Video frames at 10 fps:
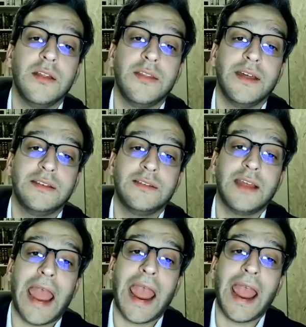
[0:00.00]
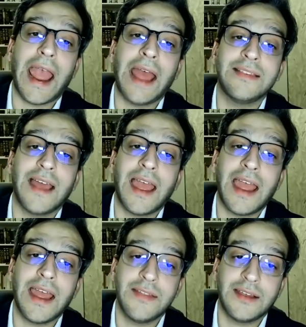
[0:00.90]
that
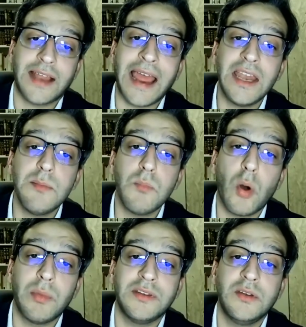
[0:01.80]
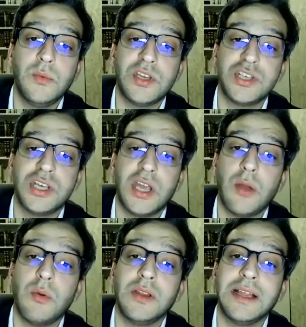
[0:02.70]
any moment in which
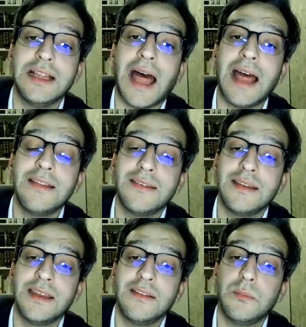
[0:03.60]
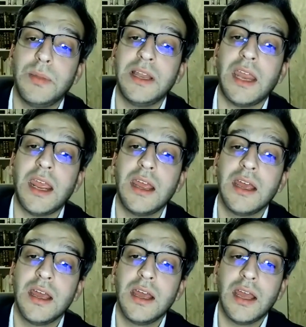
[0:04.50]
he will glance at his body,
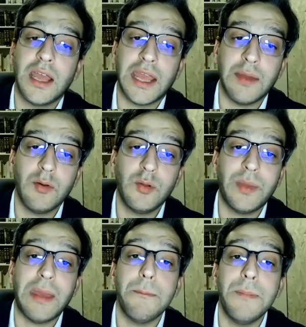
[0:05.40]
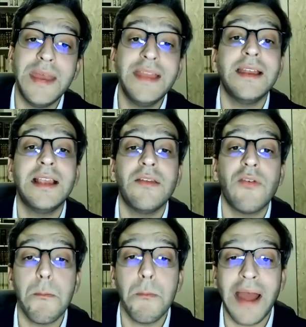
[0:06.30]
he will be immediately
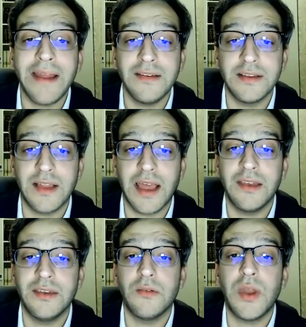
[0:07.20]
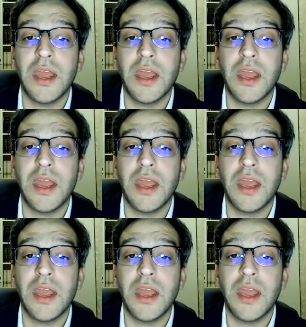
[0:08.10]
reminded and